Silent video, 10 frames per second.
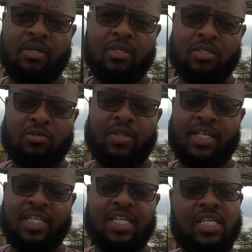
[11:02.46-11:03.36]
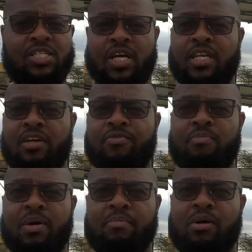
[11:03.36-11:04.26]
so that each and every
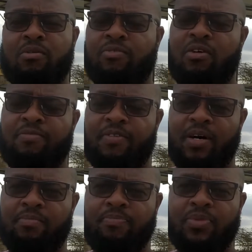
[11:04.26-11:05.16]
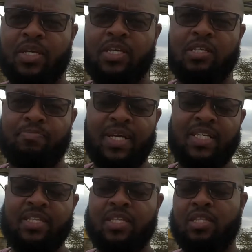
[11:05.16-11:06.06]
member of our farm is better
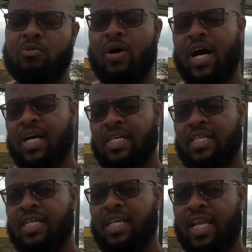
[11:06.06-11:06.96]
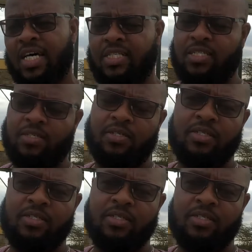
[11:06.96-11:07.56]
than they were last year.